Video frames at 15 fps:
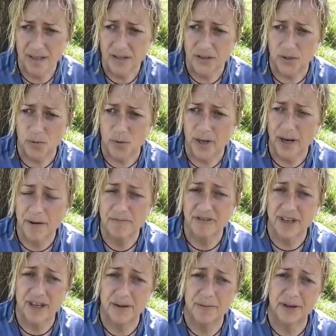So what I
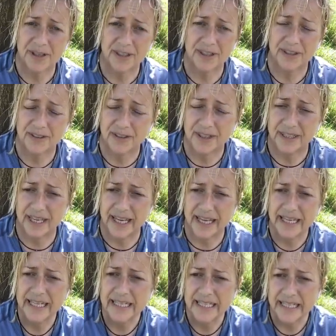really want to do
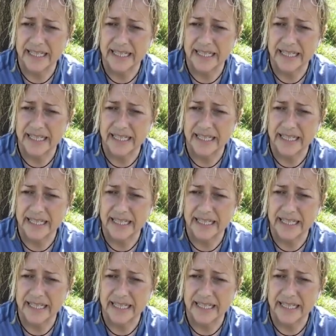today